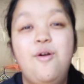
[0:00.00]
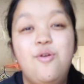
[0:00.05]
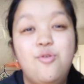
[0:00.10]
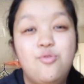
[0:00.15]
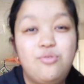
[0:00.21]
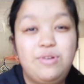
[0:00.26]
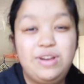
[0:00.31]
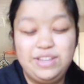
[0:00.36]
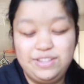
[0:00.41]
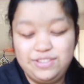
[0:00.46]

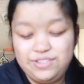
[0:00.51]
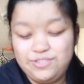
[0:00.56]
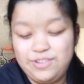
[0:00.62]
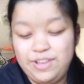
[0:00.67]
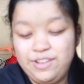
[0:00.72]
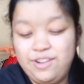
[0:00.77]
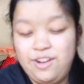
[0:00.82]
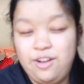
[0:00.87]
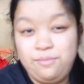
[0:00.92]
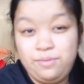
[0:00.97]
Right, so
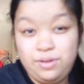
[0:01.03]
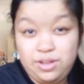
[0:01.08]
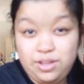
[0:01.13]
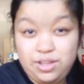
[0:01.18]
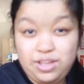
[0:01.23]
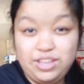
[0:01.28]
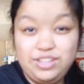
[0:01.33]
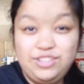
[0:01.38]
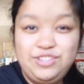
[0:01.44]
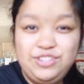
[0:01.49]
I got
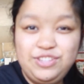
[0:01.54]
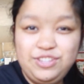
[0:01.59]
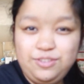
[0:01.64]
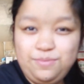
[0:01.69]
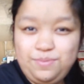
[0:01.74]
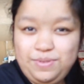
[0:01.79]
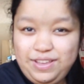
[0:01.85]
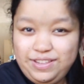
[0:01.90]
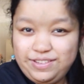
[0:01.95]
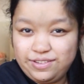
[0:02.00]
my 2
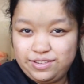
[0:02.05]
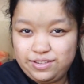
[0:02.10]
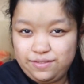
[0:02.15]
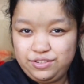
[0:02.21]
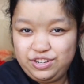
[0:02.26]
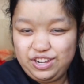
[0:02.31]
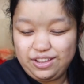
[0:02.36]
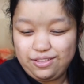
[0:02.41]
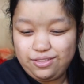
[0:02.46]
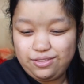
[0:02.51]
pieces of
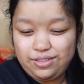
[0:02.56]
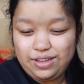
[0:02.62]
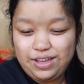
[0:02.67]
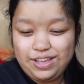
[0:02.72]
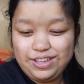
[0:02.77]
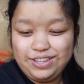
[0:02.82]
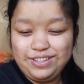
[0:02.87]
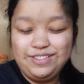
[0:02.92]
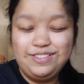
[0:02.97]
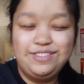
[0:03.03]
chicken
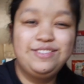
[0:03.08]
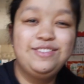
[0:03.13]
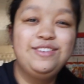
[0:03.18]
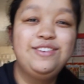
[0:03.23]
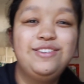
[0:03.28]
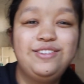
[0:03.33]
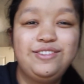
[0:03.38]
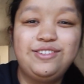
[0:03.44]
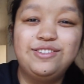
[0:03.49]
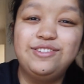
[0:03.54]
thighs
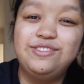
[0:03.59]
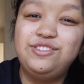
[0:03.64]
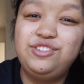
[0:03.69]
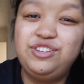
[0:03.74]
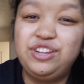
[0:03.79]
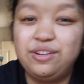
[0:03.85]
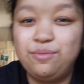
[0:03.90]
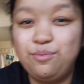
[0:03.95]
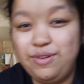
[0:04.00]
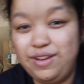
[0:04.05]
because
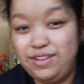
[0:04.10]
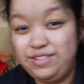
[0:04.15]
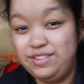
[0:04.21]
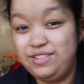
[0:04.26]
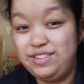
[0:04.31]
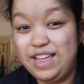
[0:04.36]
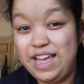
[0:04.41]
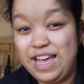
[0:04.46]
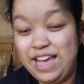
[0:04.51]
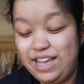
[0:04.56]
chicken breast
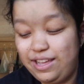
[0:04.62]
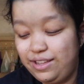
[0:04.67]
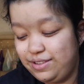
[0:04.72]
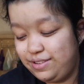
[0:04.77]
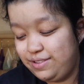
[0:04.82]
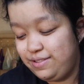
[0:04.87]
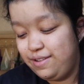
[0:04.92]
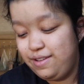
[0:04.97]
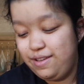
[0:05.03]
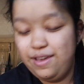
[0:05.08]
is
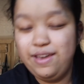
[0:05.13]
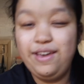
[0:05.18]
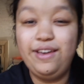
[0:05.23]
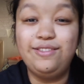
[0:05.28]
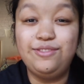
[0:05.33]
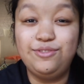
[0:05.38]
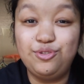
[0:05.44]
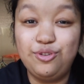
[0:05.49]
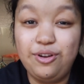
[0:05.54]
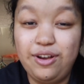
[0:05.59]
ass
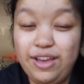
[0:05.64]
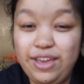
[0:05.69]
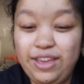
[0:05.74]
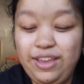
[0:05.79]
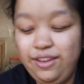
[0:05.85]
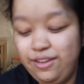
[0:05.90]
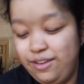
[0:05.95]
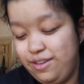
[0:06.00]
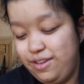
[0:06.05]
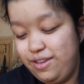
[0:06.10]
and
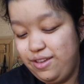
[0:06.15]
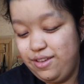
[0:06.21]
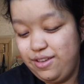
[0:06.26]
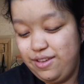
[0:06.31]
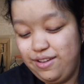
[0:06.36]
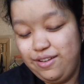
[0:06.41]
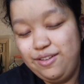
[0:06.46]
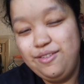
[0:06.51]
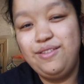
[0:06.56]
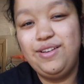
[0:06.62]
dry.
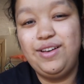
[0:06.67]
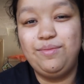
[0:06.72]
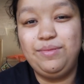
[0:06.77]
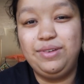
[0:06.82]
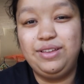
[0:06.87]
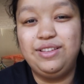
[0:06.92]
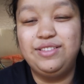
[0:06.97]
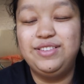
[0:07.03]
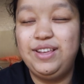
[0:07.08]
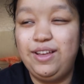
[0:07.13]
I
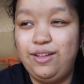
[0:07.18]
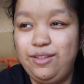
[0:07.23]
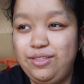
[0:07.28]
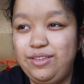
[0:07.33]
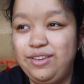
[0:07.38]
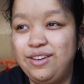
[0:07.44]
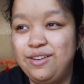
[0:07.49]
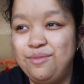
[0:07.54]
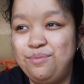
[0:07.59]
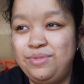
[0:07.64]
mean, it's
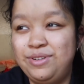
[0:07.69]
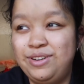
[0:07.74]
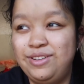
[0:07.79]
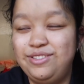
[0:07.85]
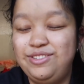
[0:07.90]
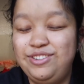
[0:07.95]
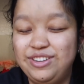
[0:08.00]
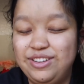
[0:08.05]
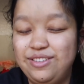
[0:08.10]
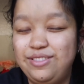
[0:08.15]
healthier, but
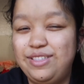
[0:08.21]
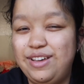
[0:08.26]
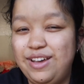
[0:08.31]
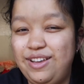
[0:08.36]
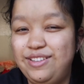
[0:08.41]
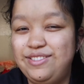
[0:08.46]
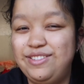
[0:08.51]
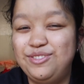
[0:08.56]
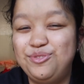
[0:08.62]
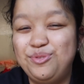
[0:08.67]
chicken
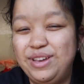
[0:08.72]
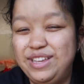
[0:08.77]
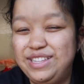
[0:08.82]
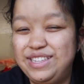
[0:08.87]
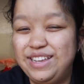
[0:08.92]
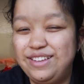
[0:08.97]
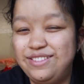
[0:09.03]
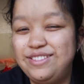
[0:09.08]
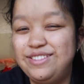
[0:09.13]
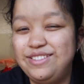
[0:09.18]
thighs is way
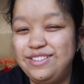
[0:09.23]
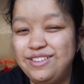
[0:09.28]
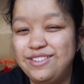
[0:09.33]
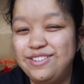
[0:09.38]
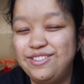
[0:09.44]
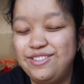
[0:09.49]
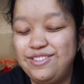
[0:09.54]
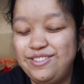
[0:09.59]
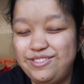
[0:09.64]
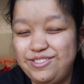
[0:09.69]

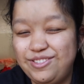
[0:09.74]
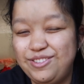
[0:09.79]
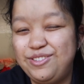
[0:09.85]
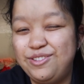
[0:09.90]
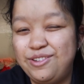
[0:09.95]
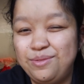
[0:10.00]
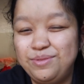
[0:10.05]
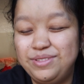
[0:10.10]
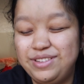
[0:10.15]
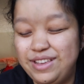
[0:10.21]
tastier, so you
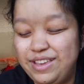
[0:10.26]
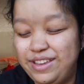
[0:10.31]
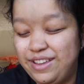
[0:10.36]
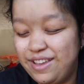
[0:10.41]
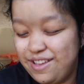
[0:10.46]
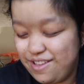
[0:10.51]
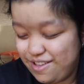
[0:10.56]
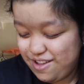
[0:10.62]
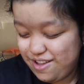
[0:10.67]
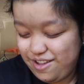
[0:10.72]
know what I'm saying.
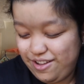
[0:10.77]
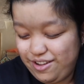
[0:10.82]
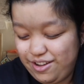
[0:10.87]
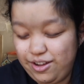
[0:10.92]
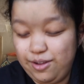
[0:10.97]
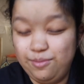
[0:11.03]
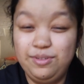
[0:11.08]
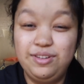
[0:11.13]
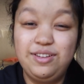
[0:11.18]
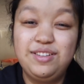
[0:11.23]

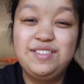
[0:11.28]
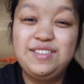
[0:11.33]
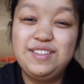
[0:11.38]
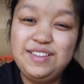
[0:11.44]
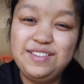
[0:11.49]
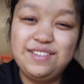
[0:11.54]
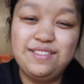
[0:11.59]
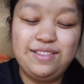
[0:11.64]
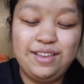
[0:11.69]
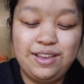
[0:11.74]
I'm gonna
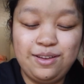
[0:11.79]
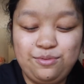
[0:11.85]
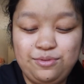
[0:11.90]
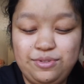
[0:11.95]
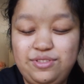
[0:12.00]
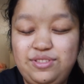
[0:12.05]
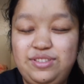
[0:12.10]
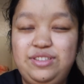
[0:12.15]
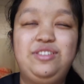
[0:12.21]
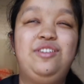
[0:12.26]
season that
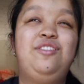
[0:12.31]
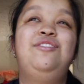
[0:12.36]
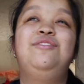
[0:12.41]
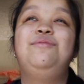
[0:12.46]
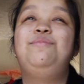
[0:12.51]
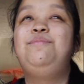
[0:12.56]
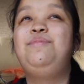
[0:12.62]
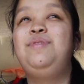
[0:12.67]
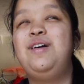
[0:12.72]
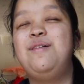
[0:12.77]
with
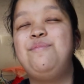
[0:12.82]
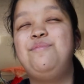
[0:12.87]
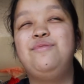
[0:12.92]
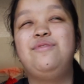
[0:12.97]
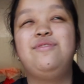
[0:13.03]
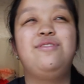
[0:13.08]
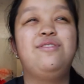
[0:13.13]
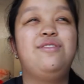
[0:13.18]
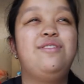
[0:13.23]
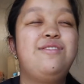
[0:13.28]
salt,
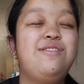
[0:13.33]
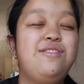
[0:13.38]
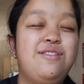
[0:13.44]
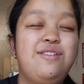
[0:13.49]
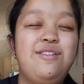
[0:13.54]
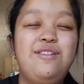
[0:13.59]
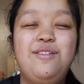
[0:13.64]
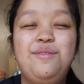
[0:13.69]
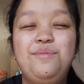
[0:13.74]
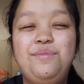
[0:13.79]
pepper,
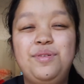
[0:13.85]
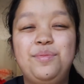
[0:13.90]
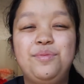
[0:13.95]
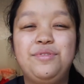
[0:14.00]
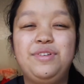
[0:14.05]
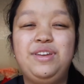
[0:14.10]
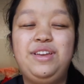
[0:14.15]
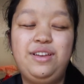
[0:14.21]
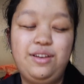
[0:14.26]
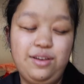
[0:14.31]

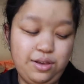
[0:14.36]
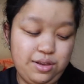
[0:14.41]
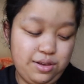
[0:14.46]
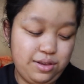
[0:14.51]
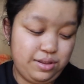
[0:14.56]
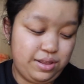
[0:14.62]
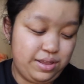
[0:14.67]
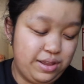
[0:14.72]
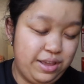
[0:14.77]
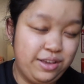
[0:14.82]

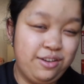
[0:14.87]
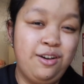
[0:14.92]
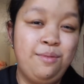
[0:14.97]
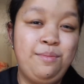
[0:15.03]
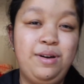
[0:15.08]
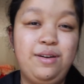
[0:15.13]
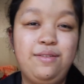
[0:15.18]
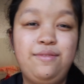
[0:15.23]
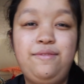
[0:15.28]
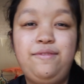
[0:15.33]
paprika. Then I got
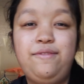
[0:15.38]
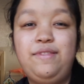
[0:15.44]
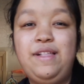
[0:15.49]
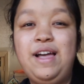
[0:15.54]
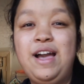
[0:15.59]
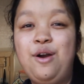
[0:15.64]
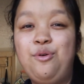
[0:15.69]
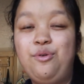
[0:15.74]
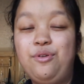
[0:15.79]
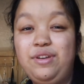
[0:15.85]
my
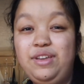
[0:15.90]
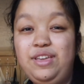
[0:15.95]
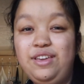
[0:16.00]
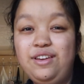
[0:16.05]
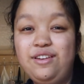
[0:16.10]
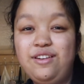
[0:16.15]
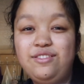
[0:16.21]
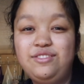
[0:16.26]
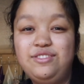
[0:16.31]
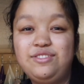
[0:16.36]
flour
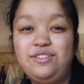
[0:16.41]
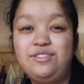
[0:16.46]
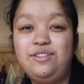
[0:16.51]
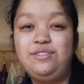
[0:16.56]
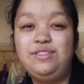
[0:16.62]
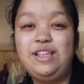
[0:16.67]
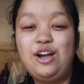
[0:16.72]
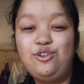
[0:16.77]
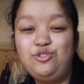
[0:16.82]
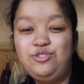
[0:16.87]
here, just gonna
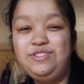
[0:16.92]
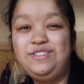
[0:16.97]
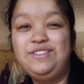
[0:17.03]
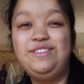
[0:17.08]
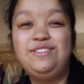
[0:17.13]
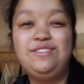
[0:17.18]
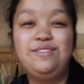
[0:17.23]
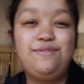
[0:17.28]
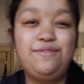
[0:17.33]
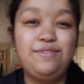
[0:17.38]
douse it
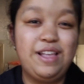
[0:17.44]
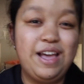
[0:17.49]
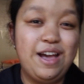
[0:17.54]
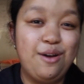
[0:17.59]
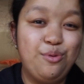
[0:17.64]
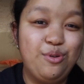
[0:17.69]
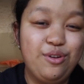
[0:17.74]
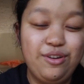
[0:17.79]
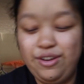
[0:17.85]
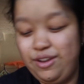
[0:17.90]
in the
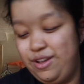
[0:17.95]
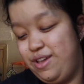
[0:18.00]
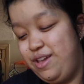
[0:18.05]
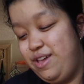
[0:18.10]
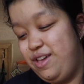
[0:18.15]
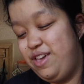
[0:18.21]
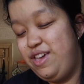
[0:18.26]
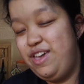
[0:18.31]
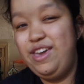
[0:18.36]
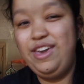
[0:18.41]
flour
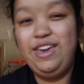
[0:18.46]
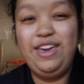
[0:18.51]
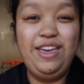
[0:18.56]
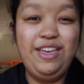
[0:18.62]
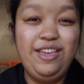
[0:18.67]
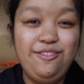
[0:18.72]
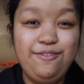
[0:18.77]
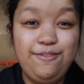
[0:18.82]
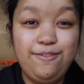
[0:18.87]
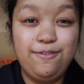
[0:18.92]

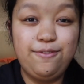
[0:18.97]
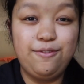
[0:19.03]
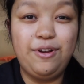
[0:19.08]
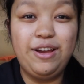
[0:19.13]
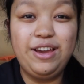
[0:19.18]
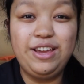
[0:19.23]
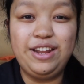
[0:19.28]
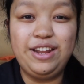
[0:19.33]
and fry